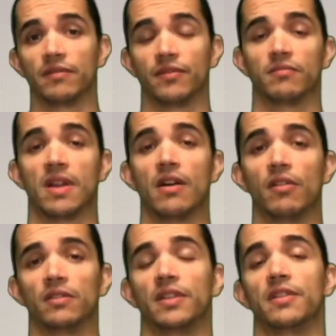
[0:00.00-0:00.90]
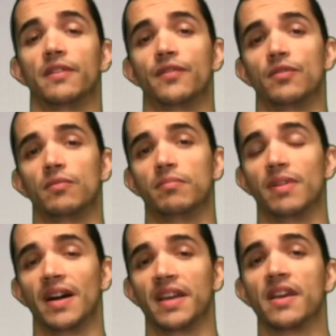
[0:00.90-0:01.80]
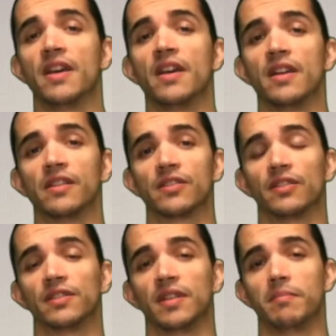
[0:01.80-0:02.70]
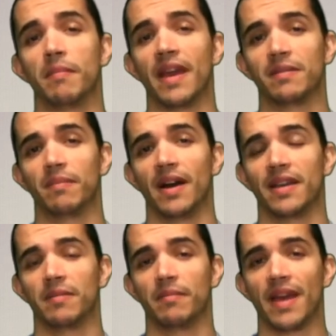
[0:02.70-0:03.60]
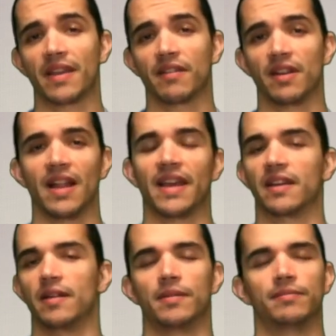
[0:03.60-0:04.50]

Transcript: from now on, that if you buy something made by a bakery, like